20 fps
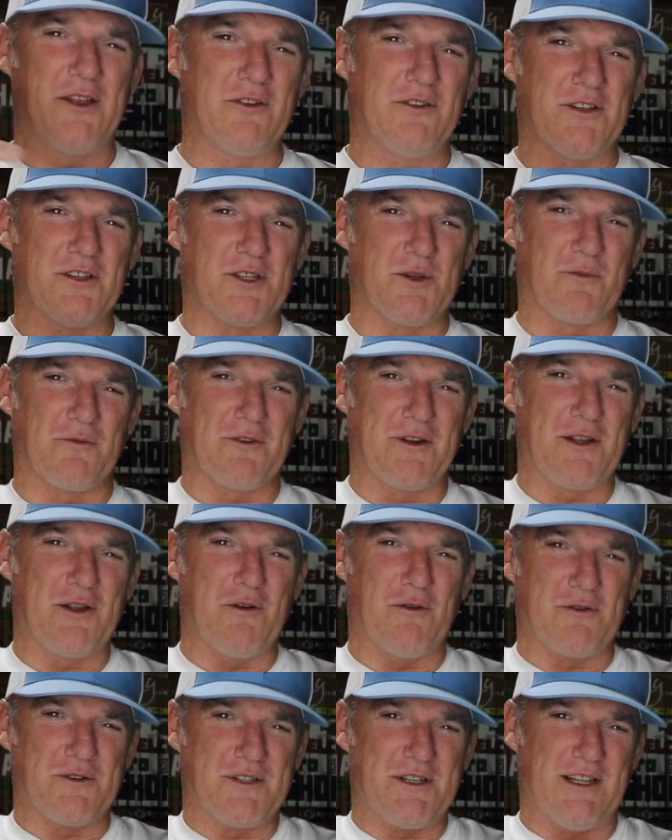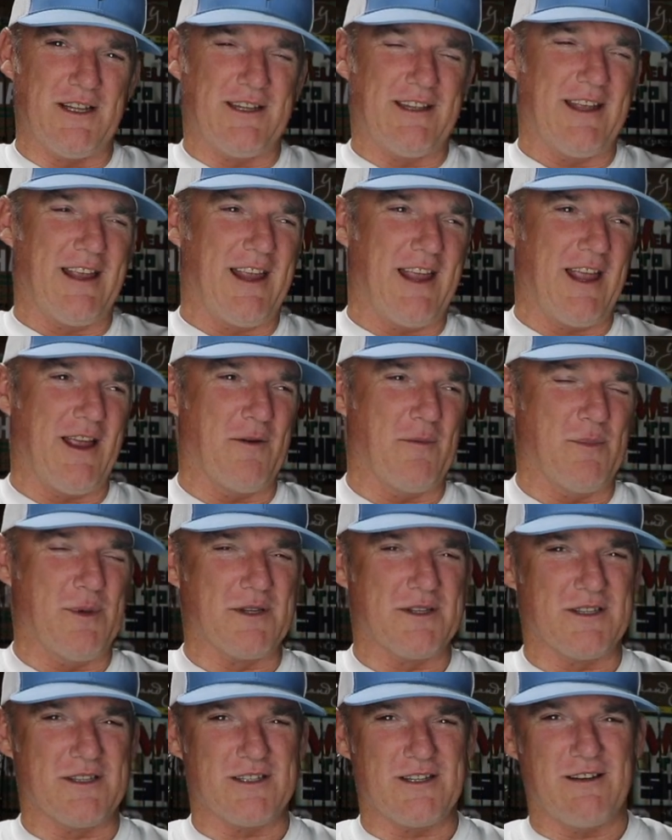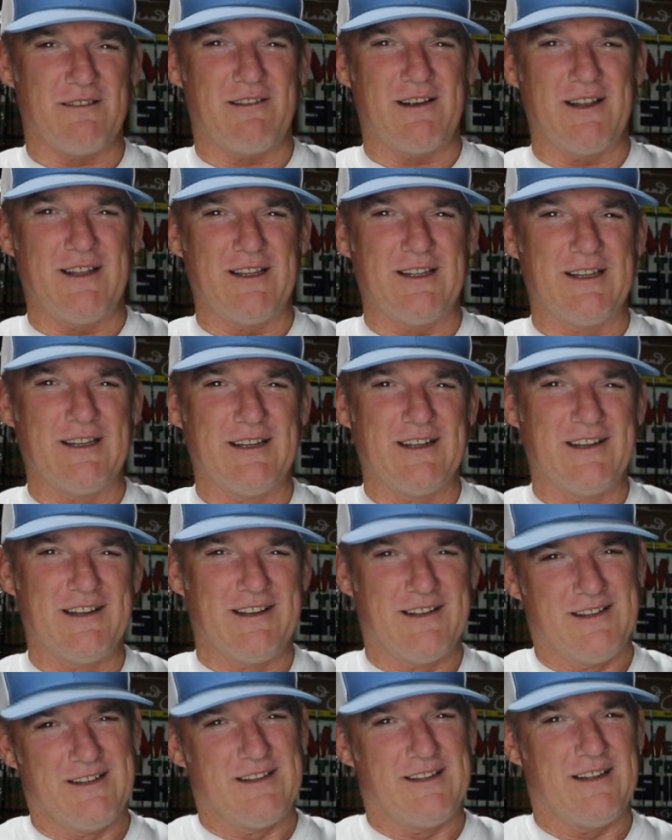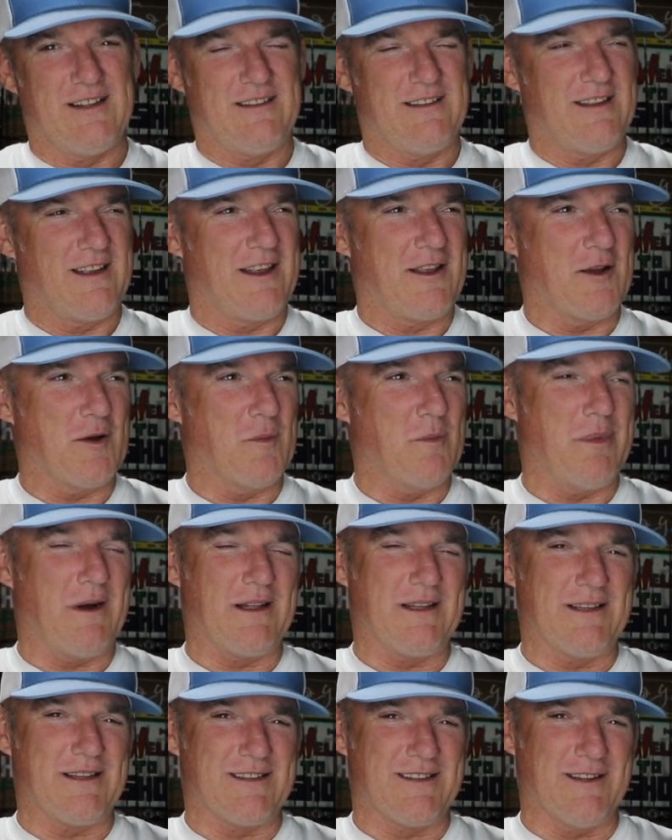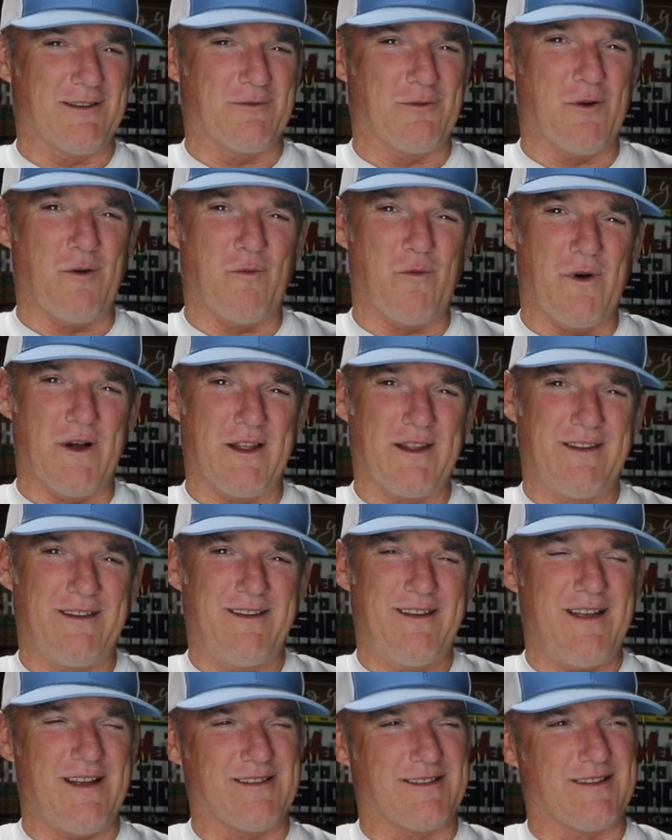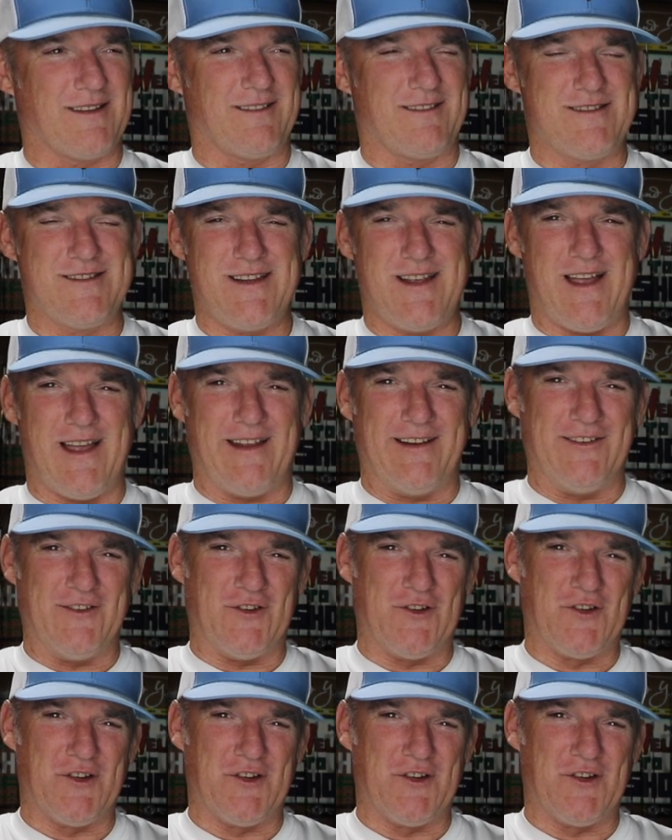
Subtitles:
goodness the Marine Corps is there to take care of business, all right? They take care of bodies in their own way. Guess a day.